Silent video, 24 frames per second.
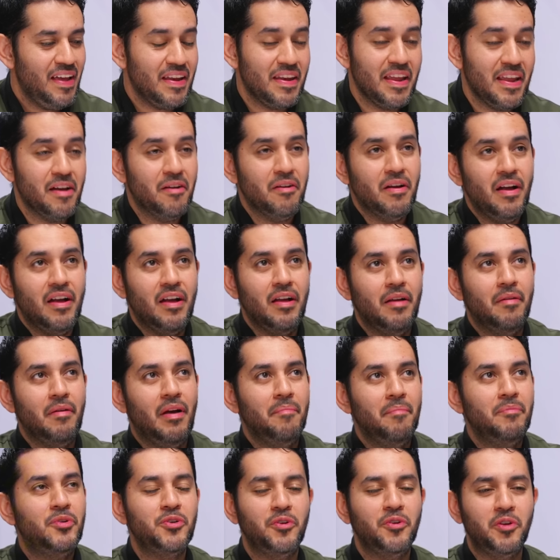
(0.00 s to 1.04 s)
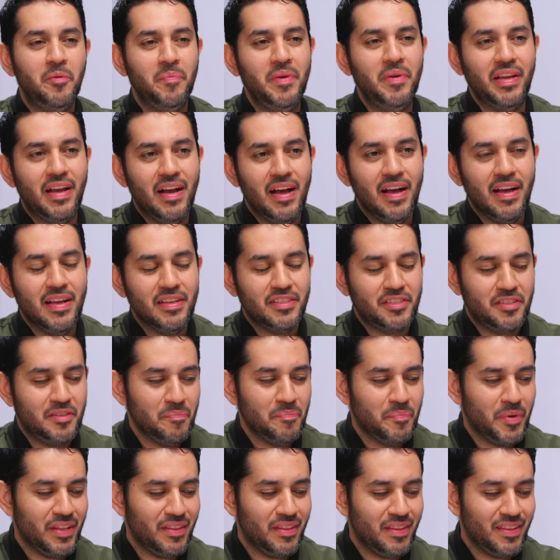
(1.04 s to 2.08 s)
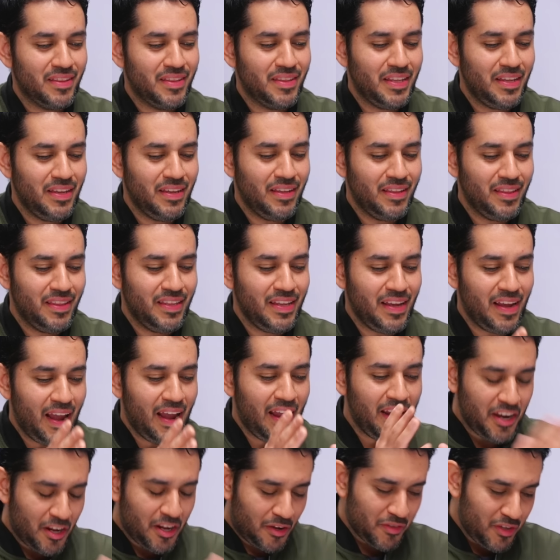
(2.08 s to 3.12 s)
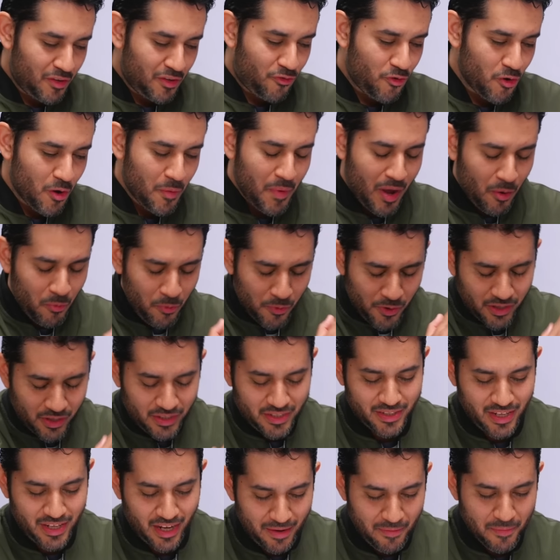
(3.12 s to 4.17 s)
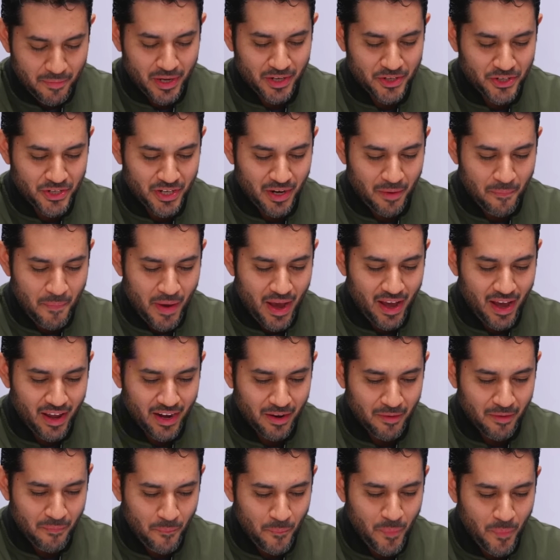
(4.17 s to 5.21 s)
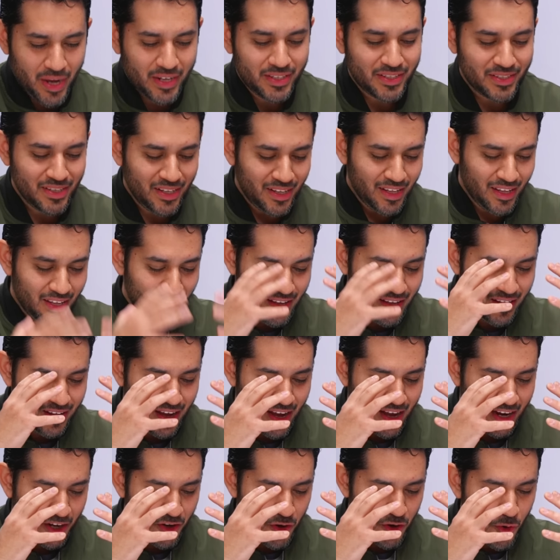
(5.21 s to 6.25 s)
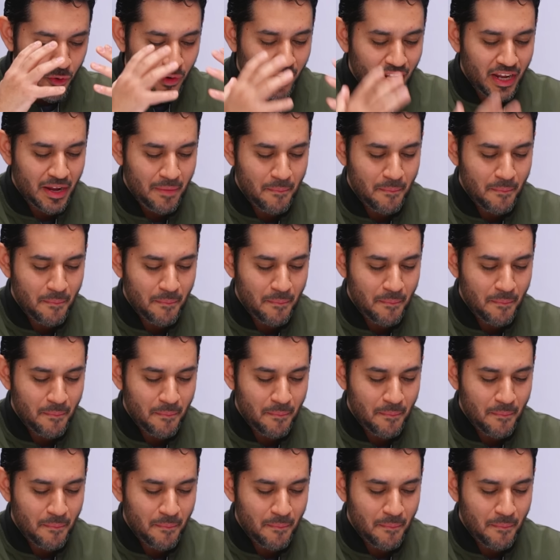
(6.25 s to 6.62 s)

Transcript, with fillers: Now, uh, I'm sure you're being asked, but the, the ending of this film, I will not say much about it, but I can only